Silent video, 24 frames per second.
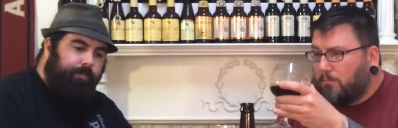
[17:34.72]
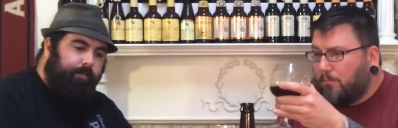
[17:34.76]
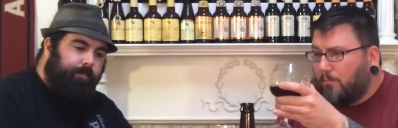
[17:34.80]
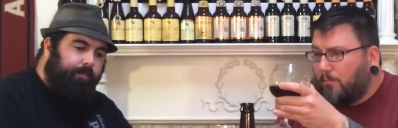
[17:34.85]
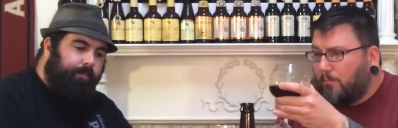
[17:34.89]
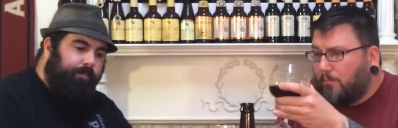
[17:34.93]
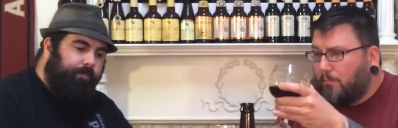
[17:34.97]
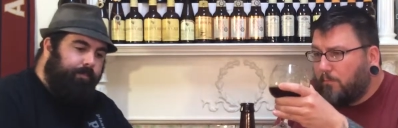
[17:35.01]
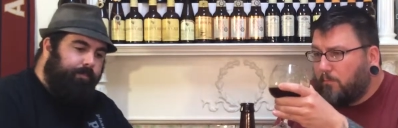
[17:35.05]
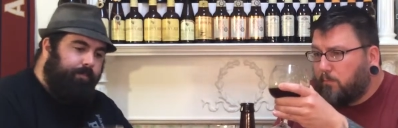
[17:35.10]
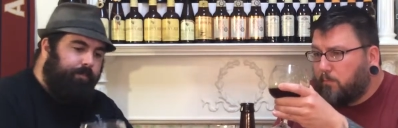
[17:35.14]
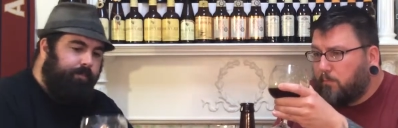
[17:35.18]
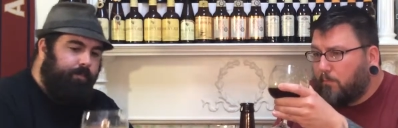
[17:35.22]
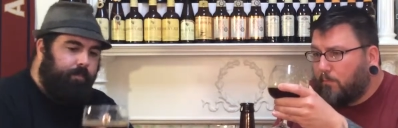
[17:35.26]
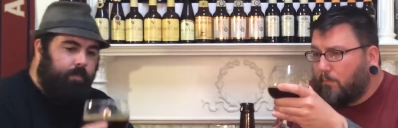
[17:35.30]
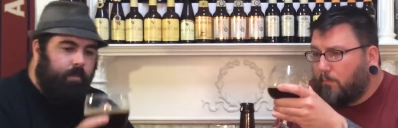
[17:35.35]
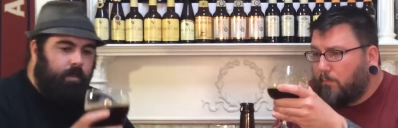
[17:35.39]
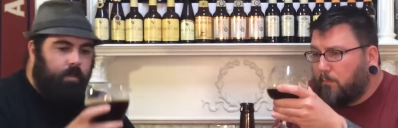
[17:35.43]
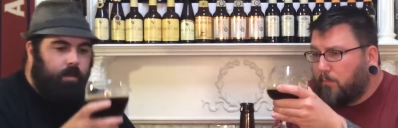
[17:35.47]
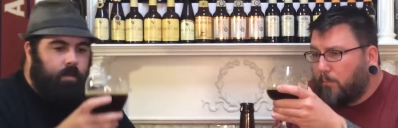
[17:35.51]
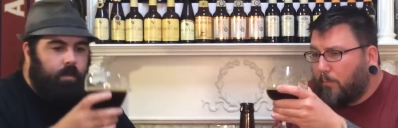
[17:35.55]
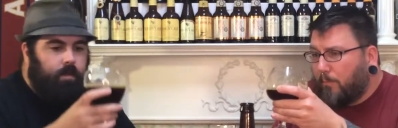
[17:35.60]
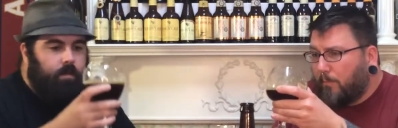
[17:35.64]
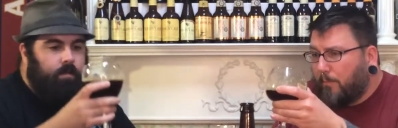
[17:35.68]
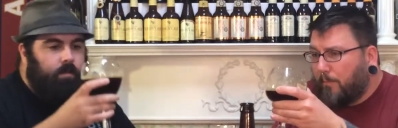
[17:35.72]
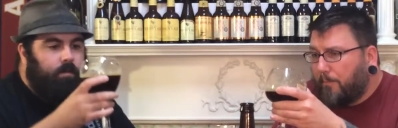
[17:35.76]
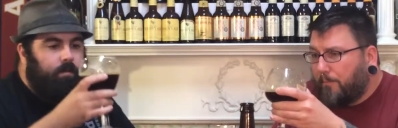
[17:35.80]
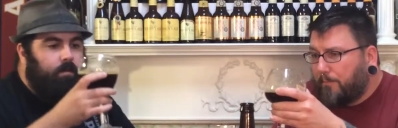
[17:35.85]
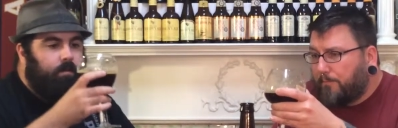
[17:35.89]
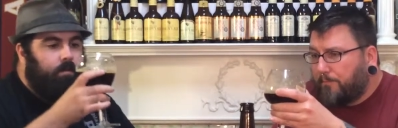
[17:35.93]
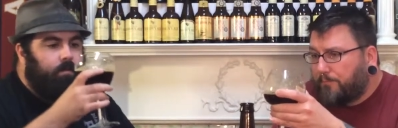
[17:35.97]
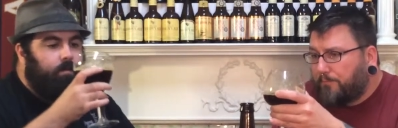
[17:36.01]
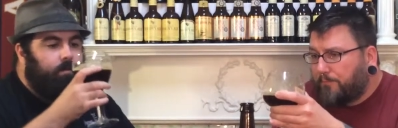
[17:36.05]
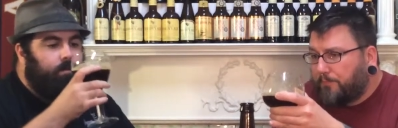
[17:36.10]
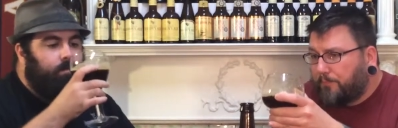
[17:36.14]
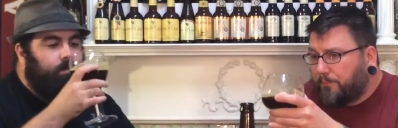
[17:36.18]

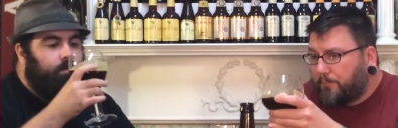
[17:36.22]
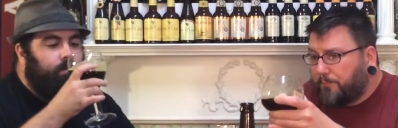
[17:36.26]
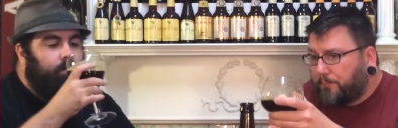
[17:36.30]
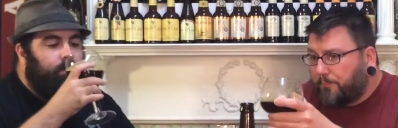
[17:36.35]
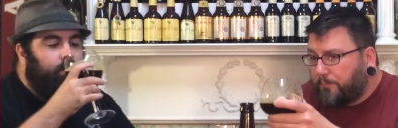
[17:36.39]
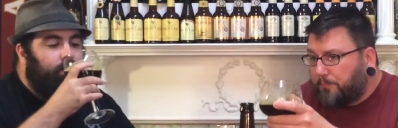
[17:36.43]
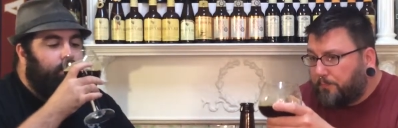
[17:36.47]
Nothing is said.